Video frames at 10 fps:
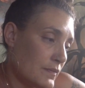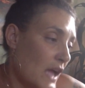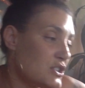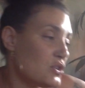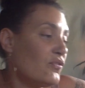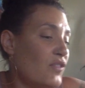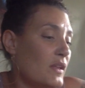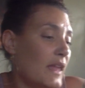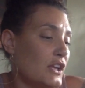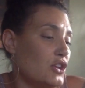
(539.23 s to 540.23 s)
I do
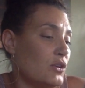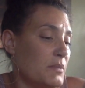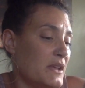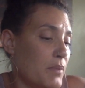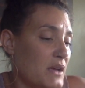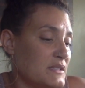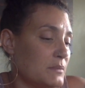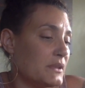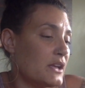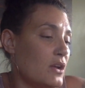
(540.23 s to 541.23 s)
feel like you could be
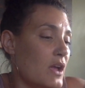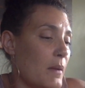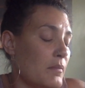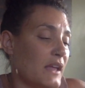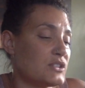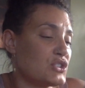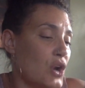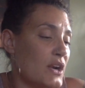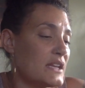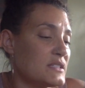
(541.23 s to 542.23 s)
possibly like
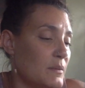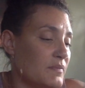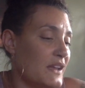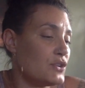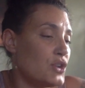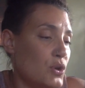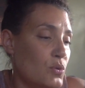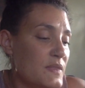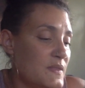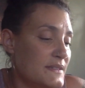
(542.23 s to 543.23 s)
starting something new
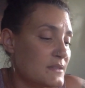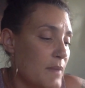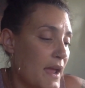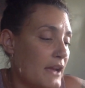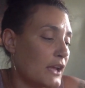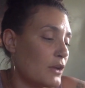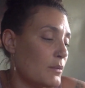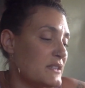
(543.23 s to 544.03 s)
with this man. It could